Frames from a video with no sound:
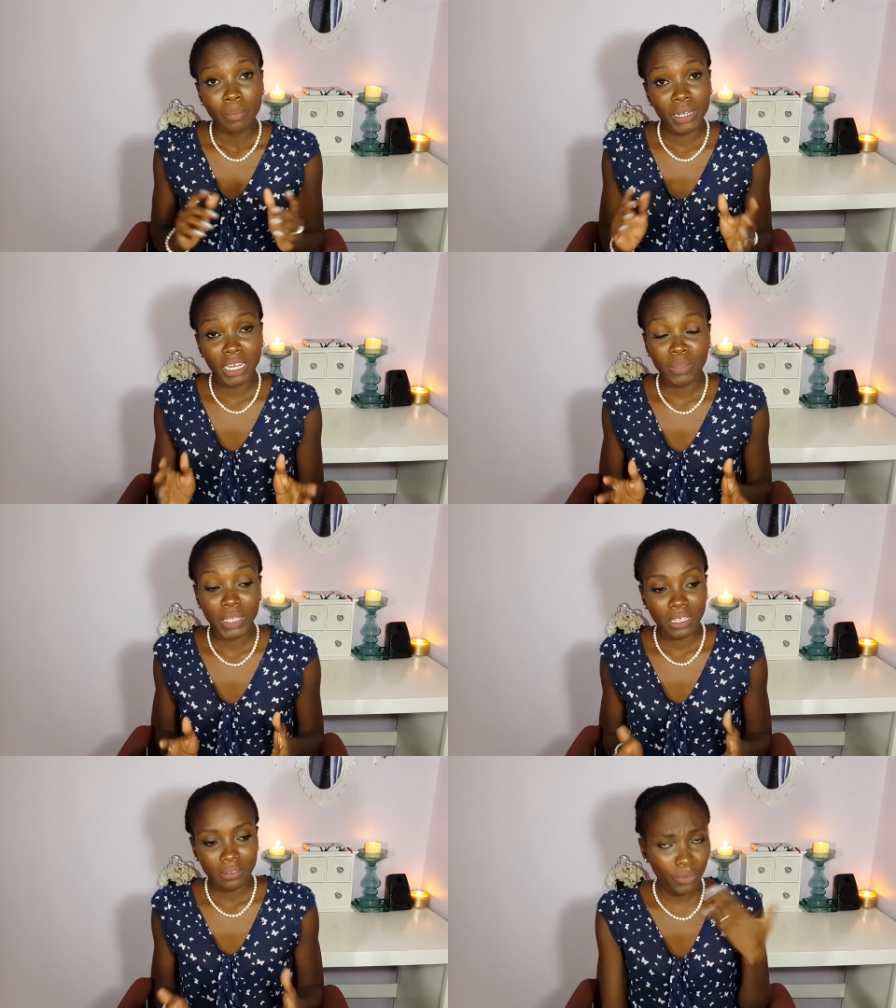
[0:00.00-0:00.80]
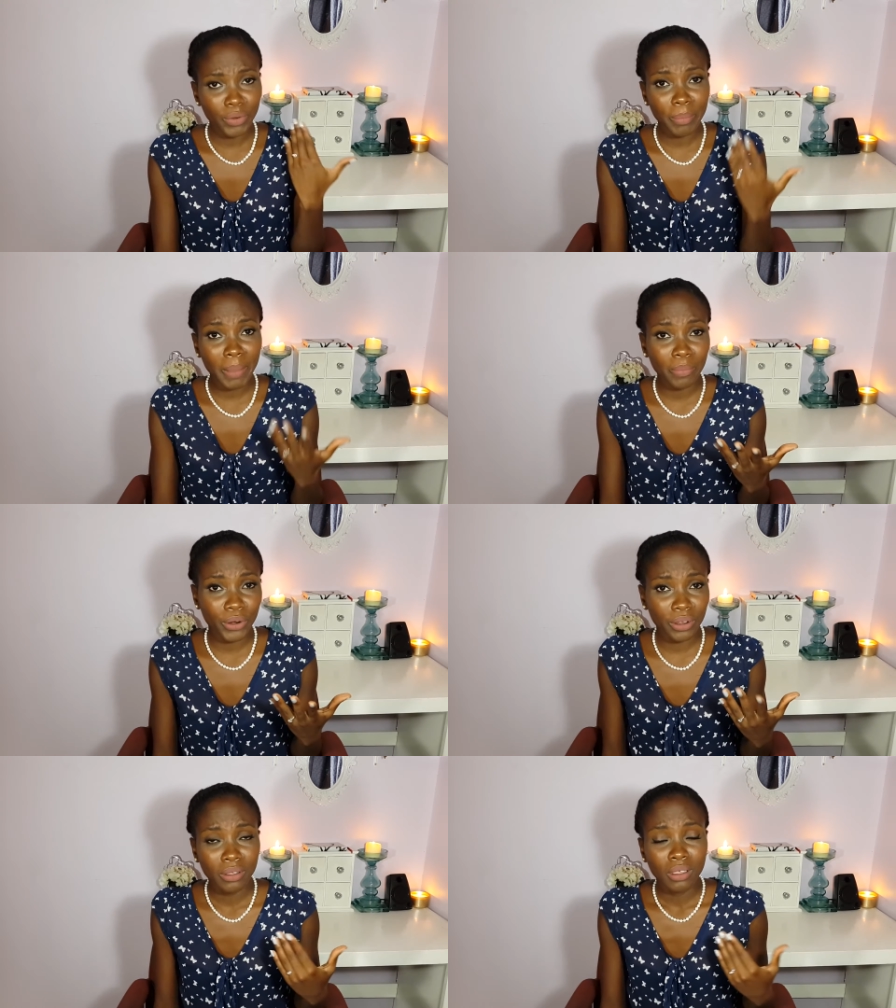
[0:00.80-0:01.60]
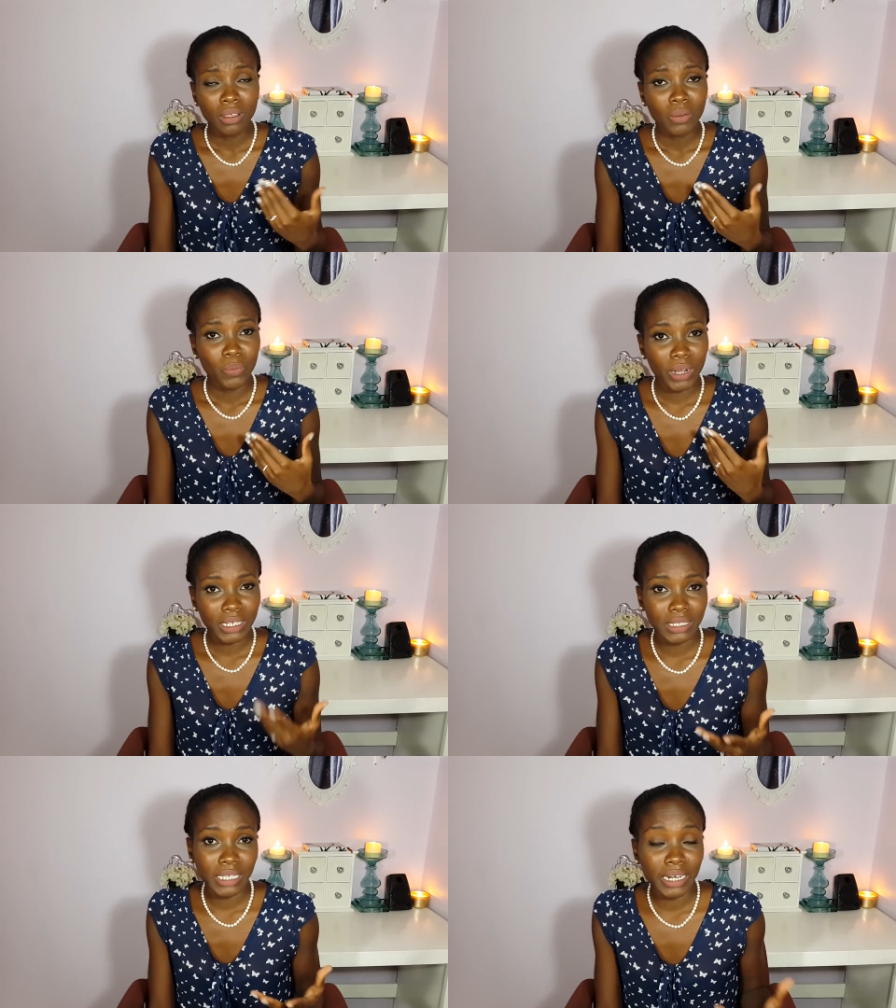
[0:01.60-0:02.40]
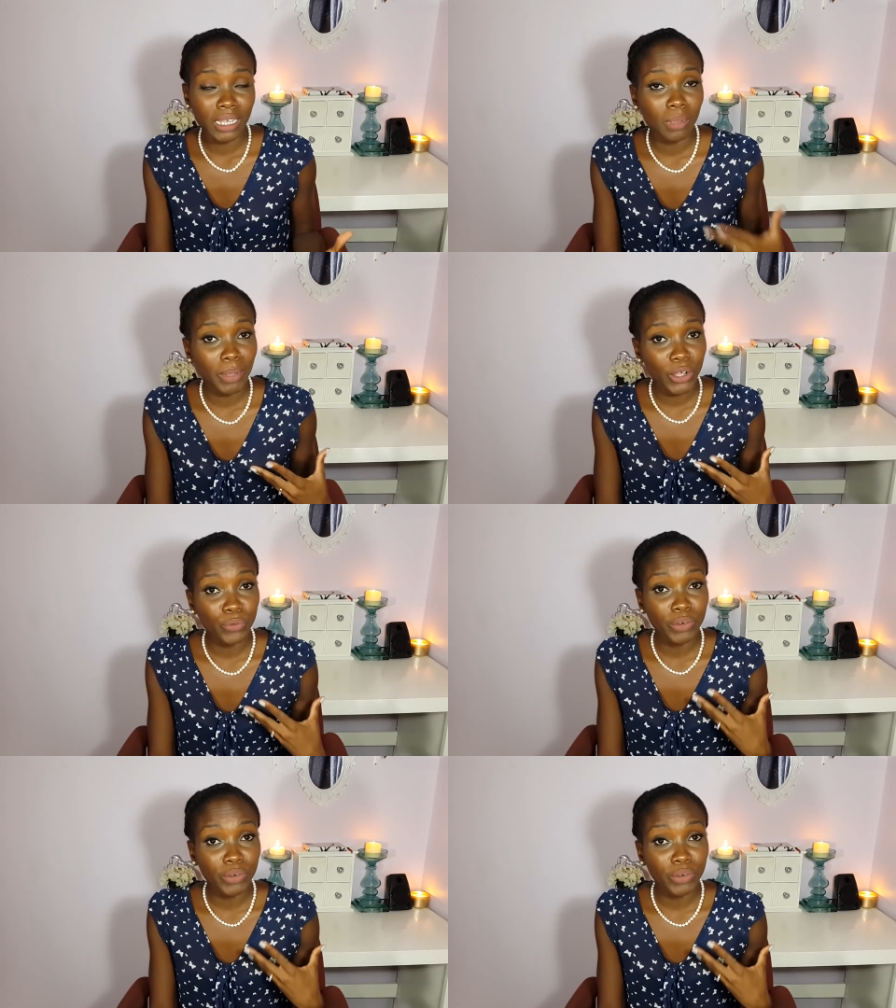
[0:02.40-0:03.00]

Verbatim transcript: But anyway, remember what I said about